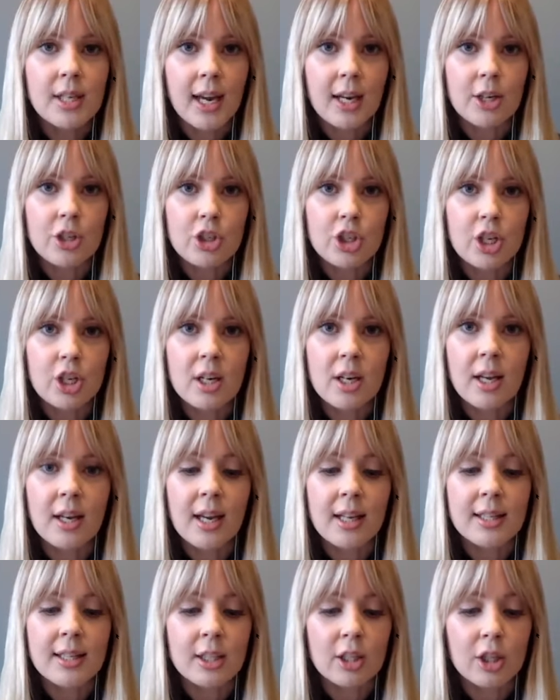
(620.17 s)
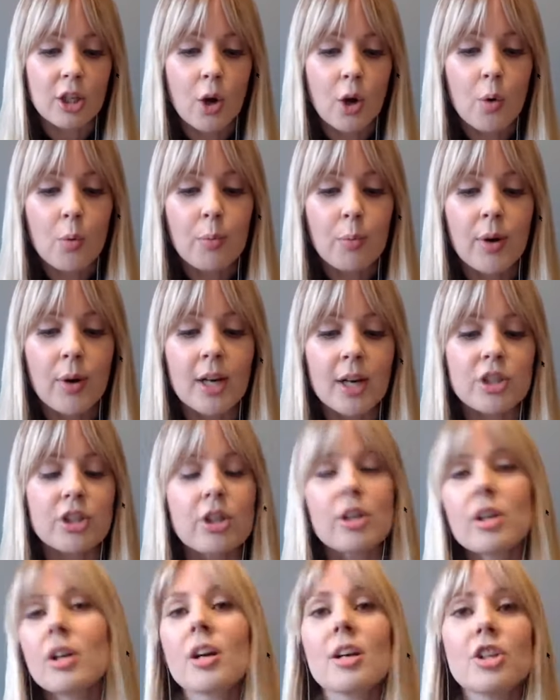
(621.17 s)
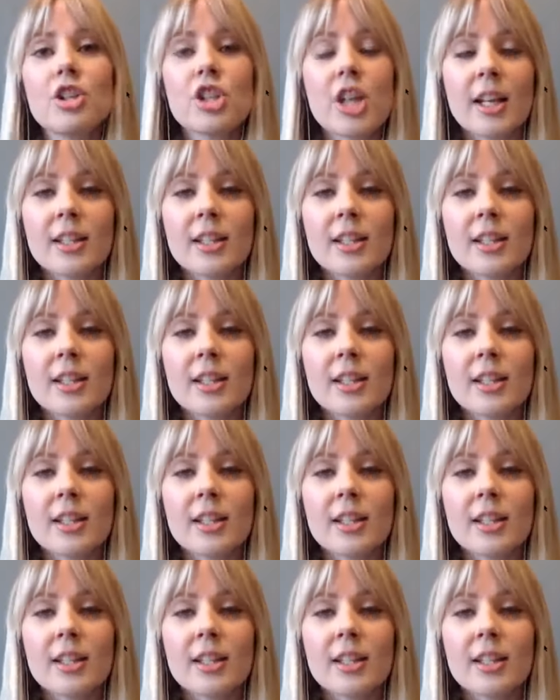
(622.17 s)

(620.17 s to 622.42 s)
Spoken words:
protection against low pressure